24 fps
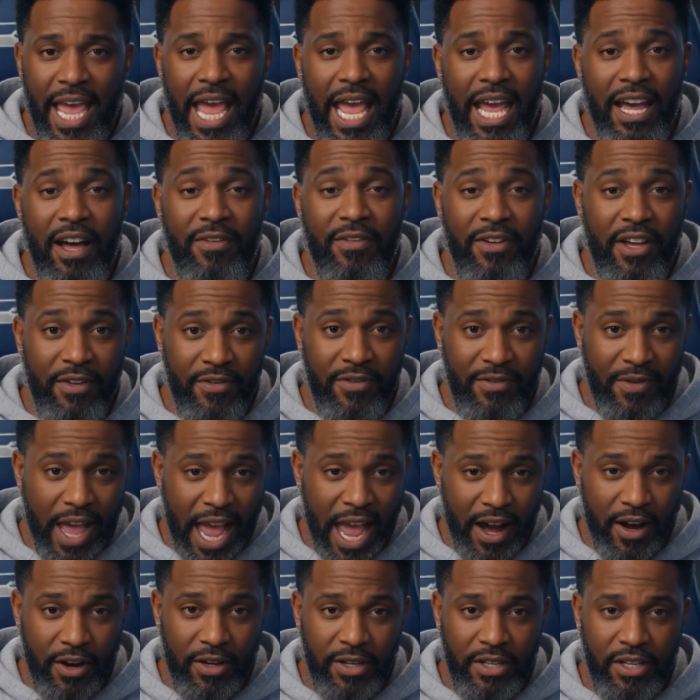And if he
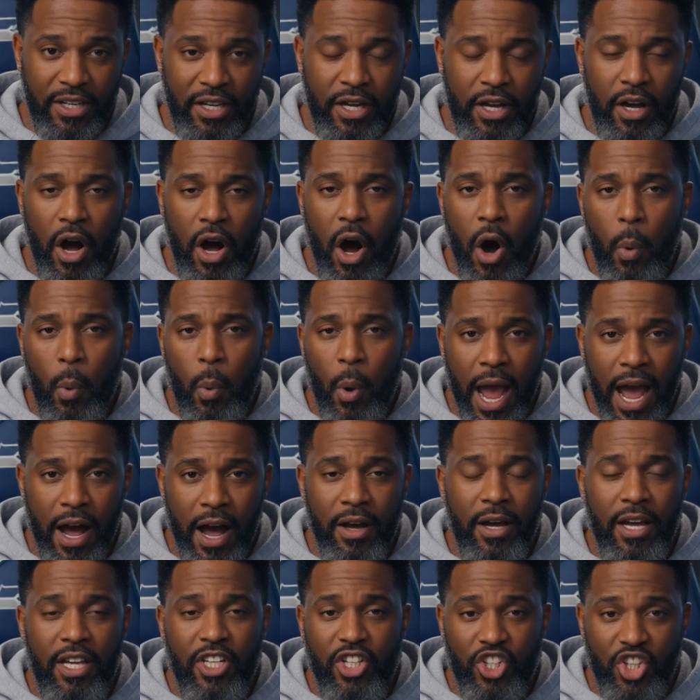fails,
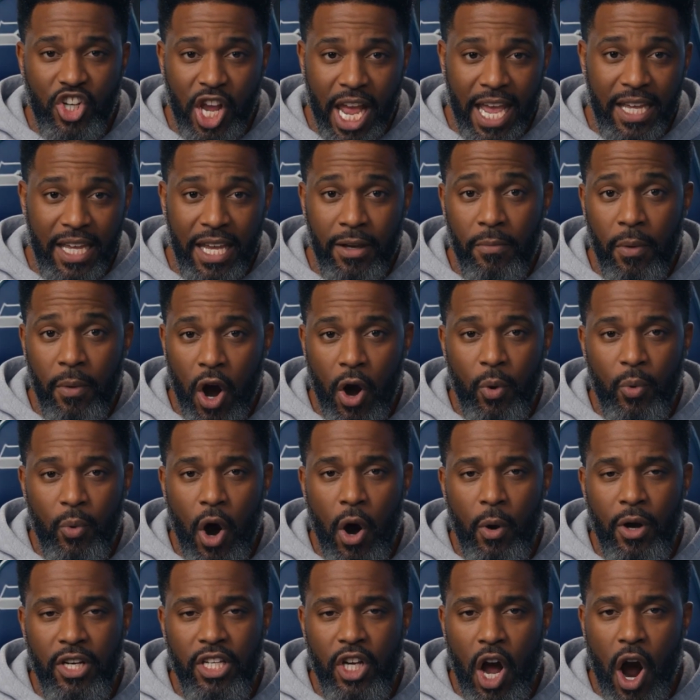well, Jalen
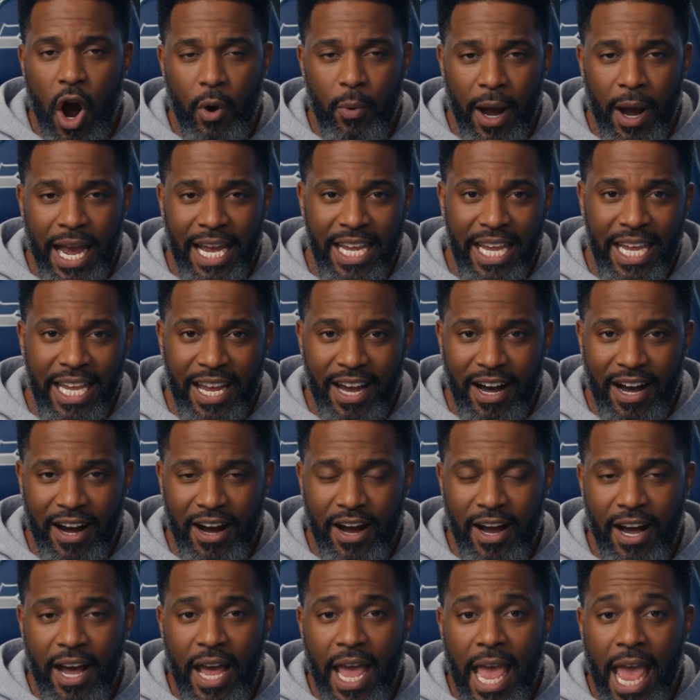Milroe is already
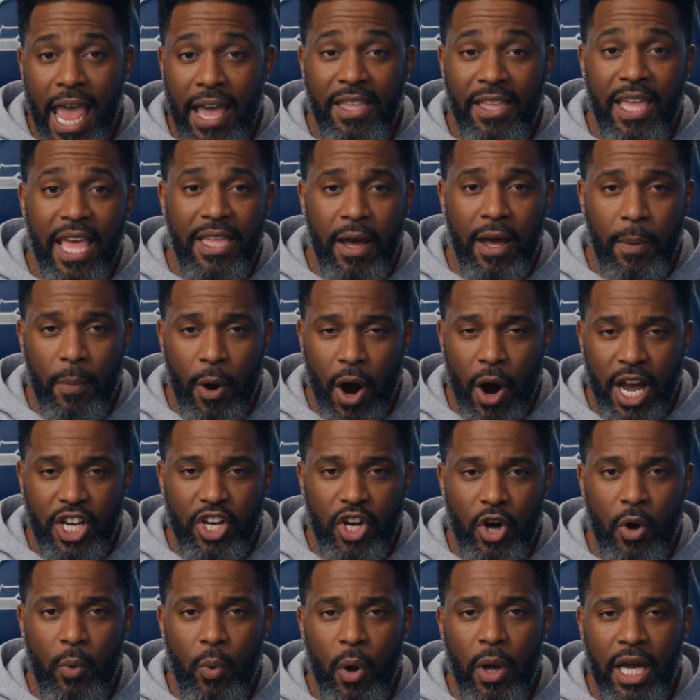here, and then the
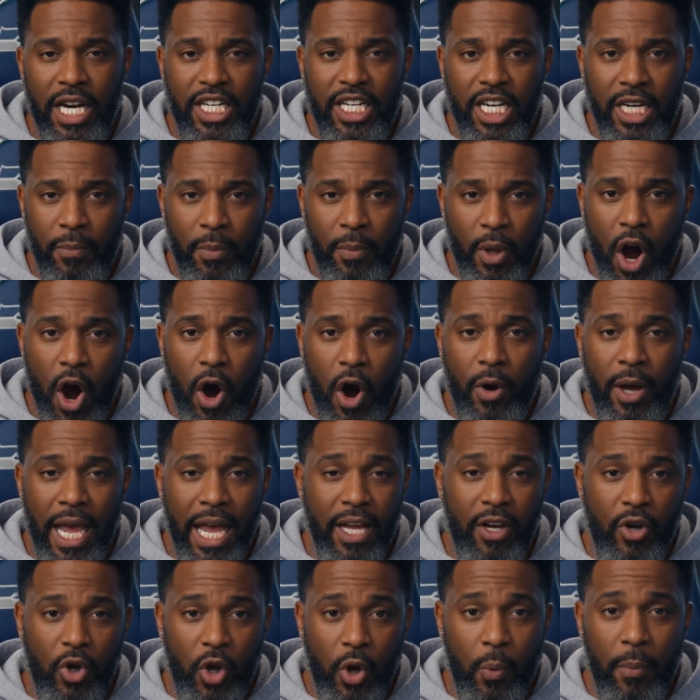pressure will explode at
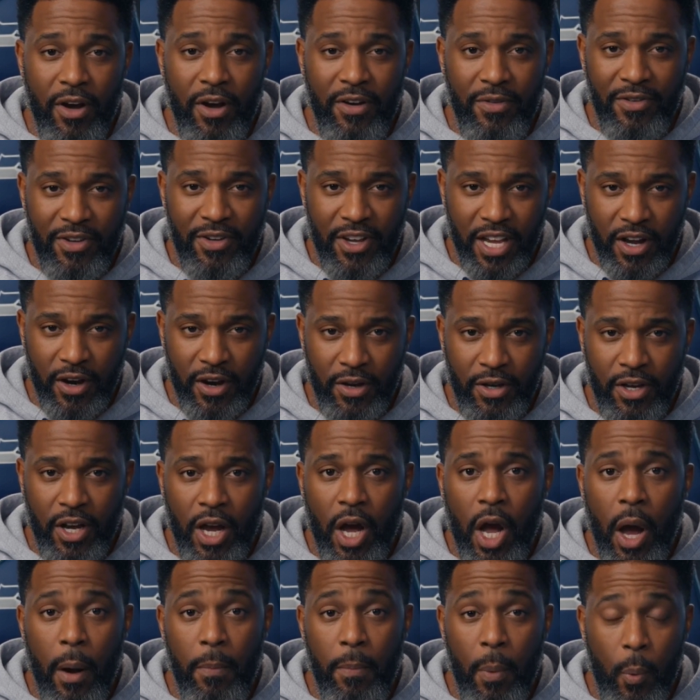Lumen Field.
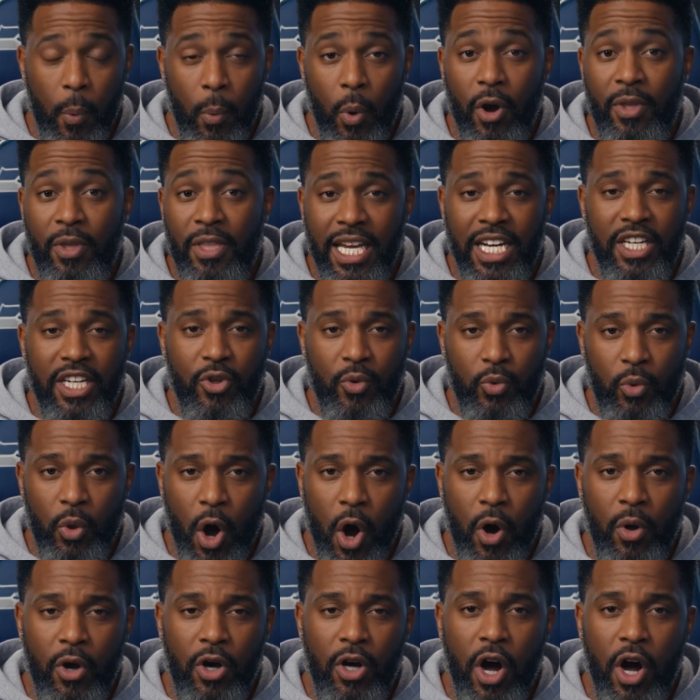But will this
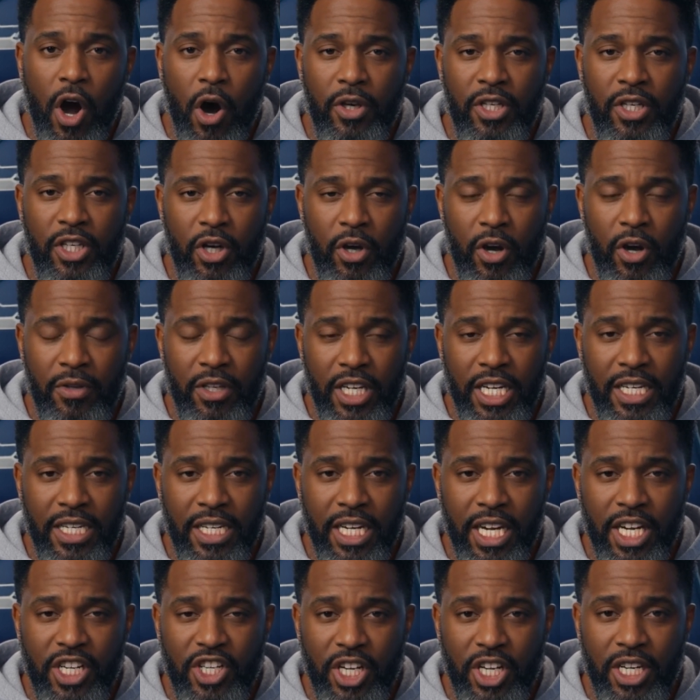roller coaster of
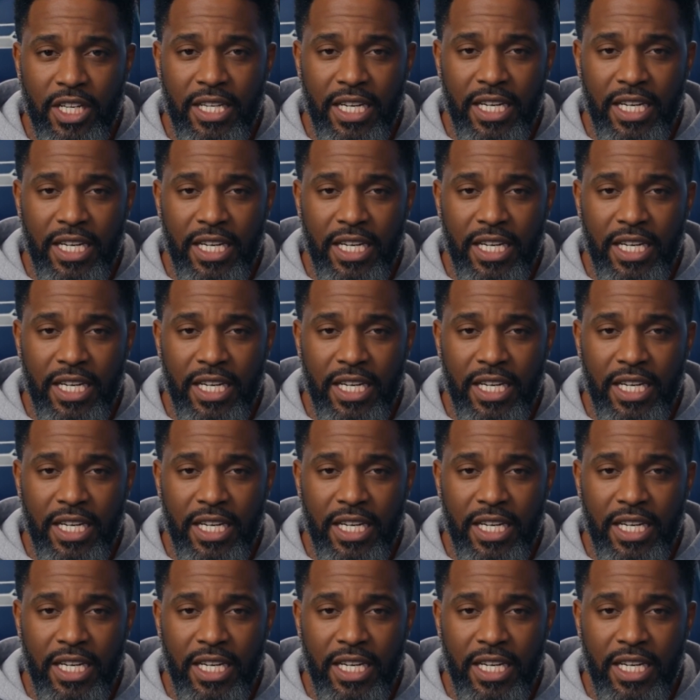decisions